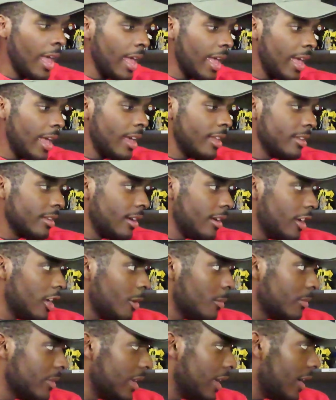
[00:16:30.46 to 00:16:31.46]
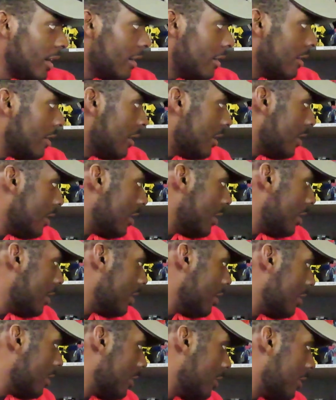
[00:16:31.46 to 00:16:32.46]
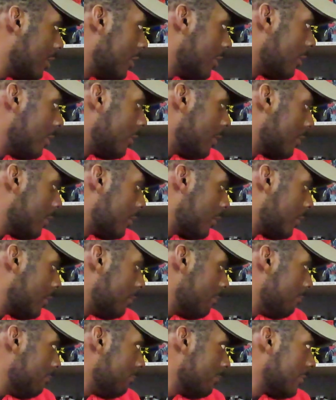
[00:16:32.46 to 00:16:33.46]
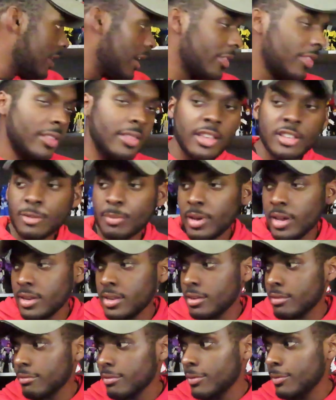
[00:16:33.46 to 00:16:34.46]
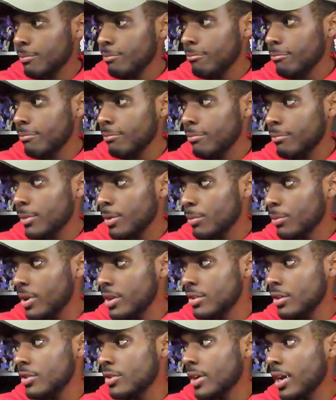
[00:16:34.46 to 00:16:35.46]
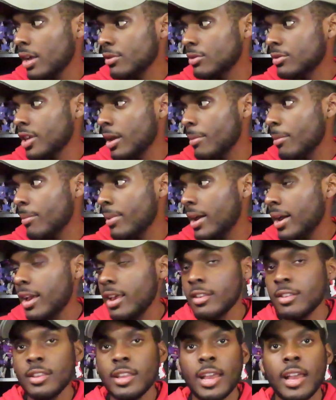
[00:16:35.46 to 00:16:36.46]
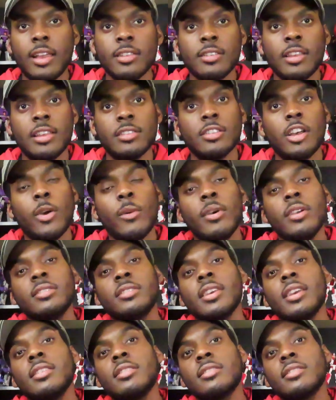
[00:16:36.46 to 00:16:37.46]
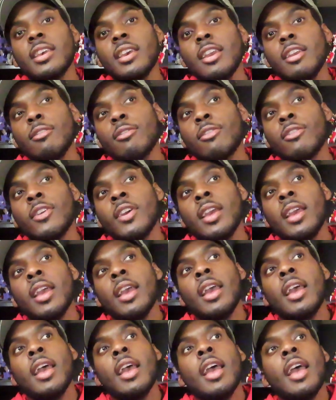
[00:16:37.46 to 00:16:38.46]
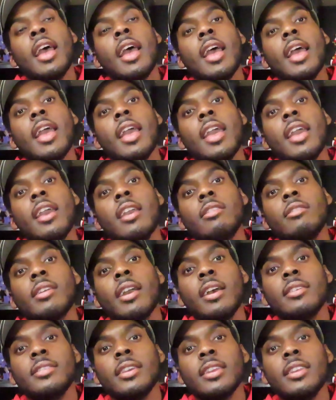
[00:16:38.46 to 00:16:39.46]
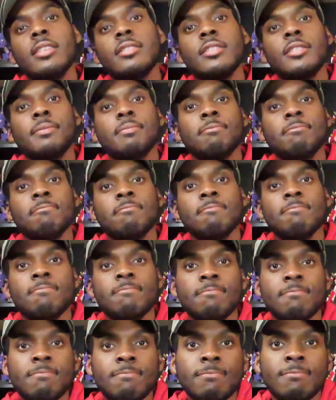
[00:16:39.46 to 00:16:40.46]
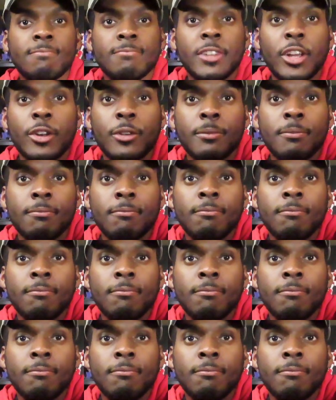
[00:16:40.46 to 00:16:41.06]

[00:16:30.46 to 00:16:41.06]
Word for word: And um, yeah, uh, I think that's about it. Appreciate you guys for stopping by. You guys, as always, stay safe. And you guys take it easy. Later.